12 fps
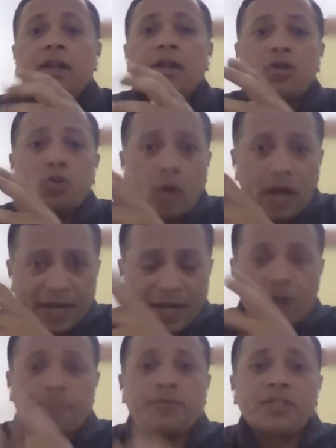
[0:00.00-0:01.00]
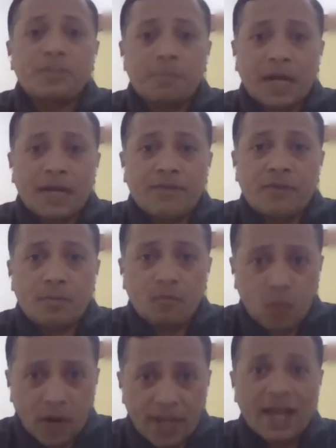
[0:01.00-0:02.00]
to adopt this
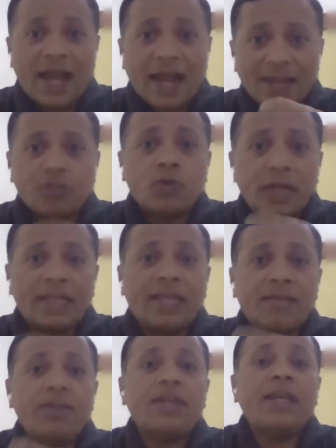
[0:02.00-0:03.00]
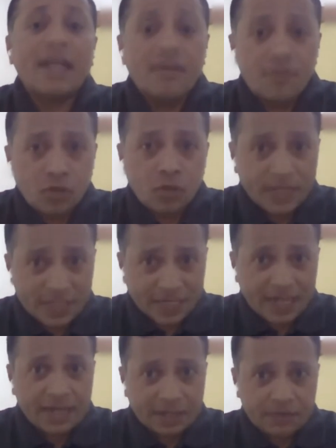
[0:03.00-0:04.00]
platform via actually giving revenue
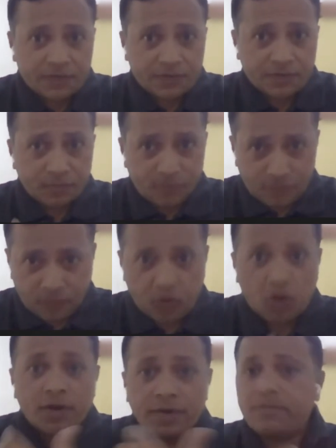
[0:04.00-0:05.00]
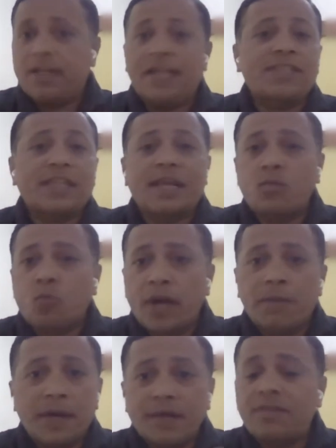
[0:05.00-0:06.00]
incentives for, let's say,
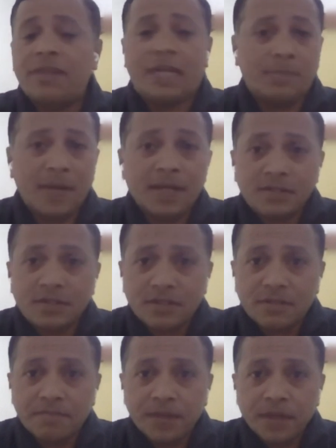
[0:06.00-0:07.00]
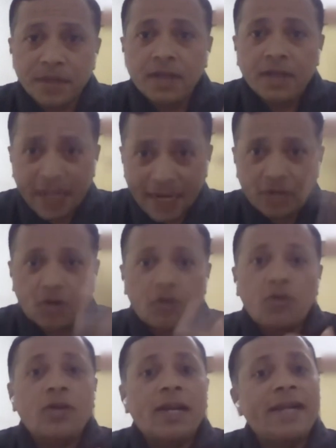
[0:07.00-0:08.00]
1 month, 3 months, in order
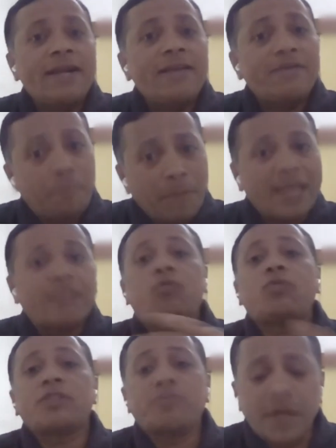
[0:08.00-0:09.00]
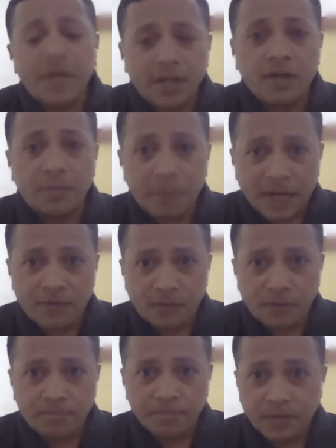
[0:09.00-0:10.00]
to kind of pay through this particular
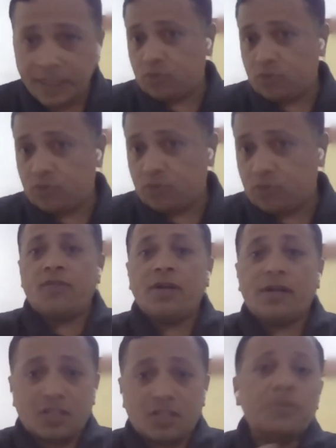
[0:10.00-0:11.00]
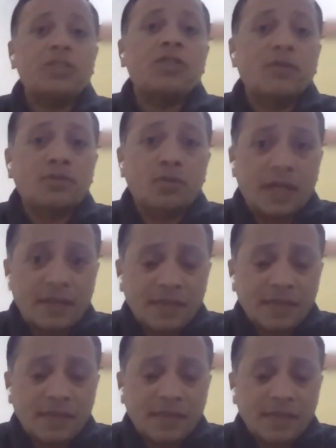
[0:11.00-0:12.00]
platform, right? So many of our customers have also done
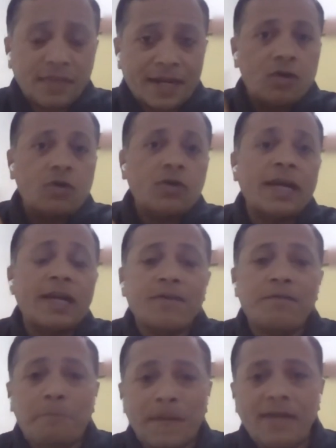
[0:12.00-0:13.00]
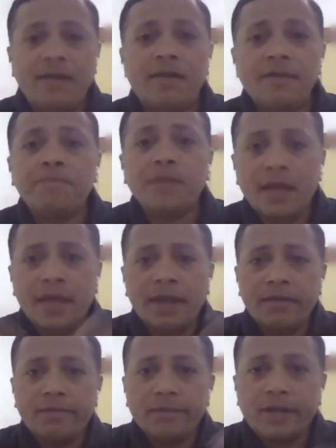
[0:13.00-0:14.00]
that in order to kind of build and